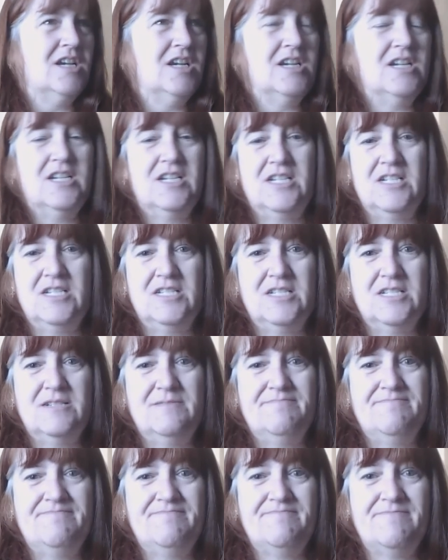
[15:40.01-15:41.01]

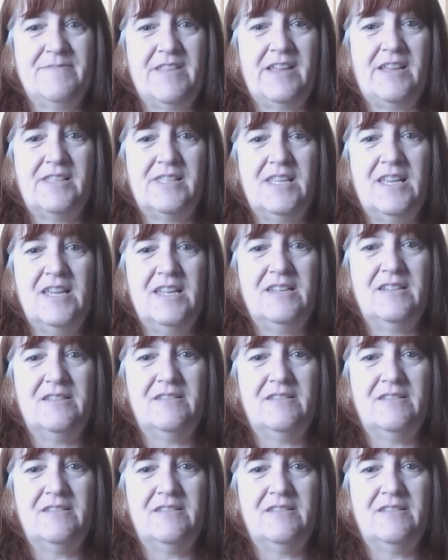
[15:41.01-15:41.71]
Like I said,